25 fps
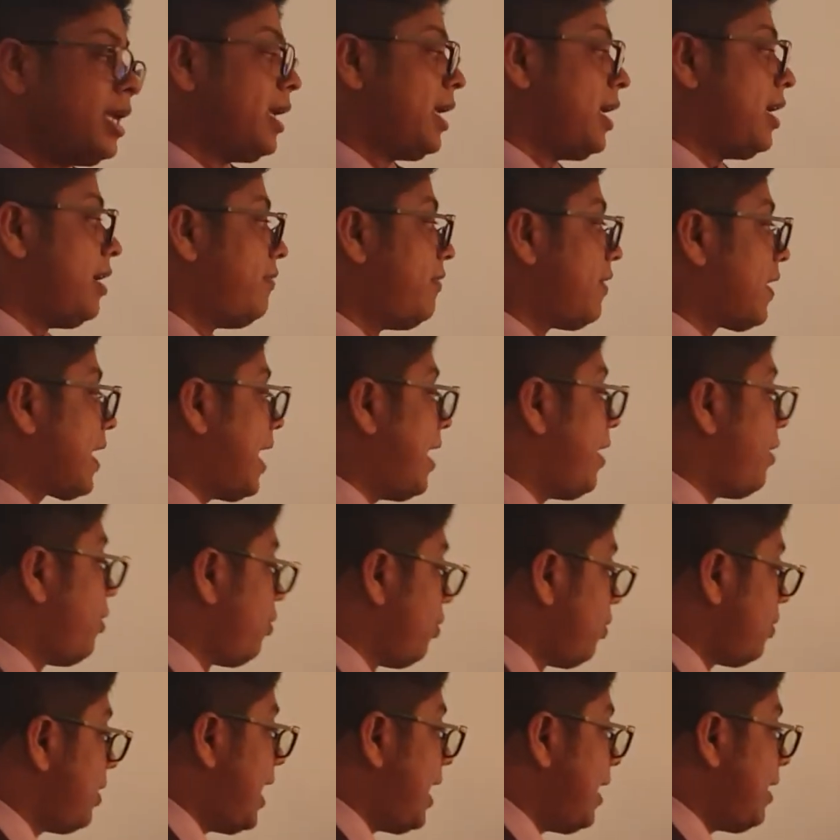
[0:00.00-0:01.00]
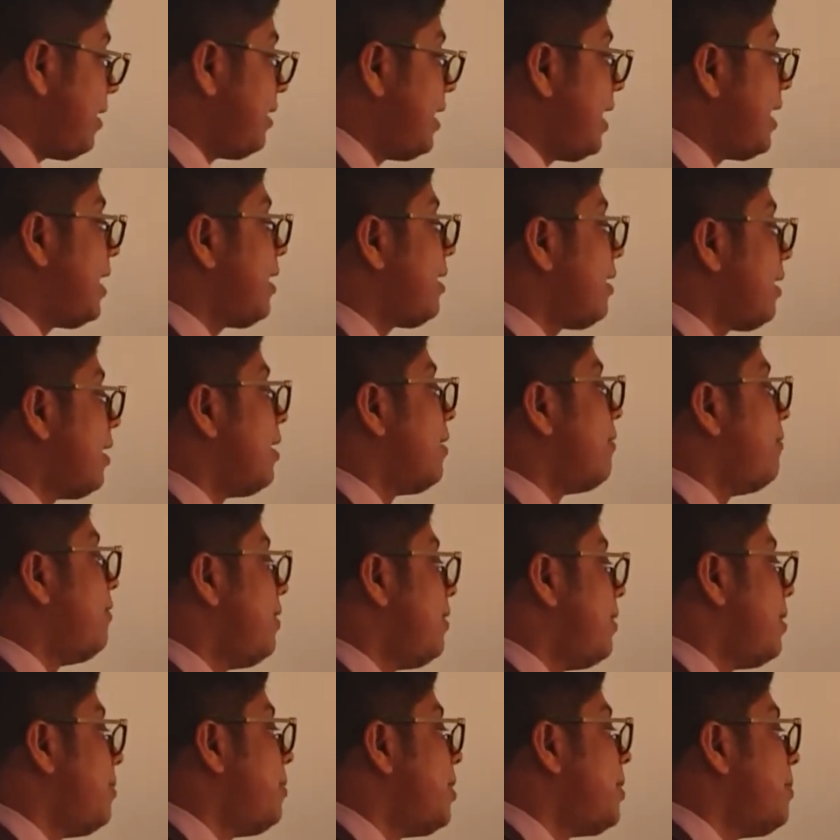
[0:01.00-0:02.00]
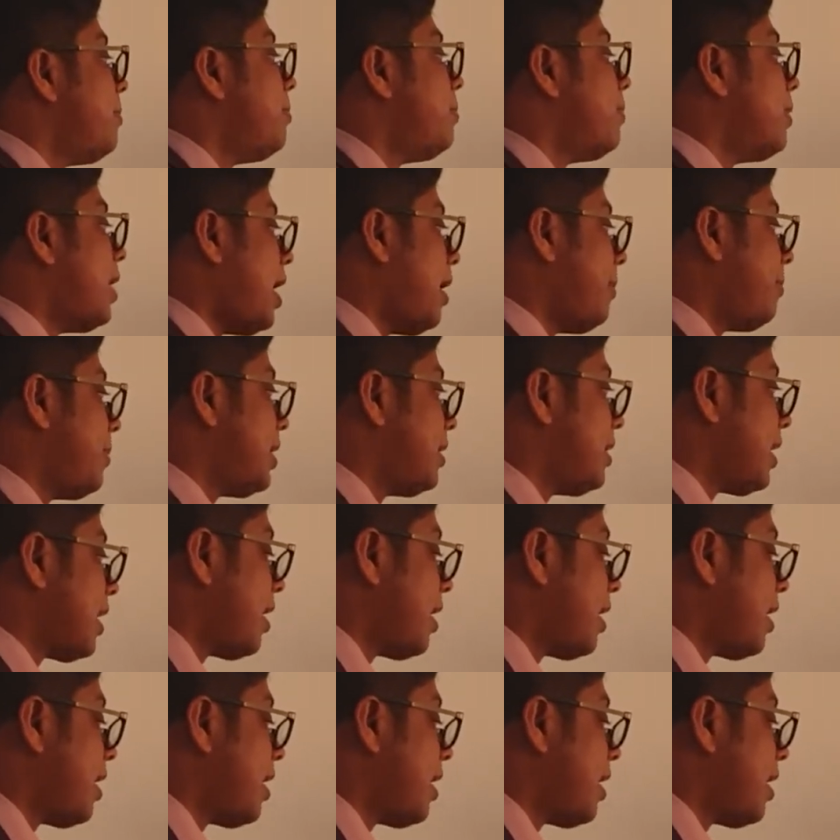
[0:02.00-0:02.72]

if you can do that, then the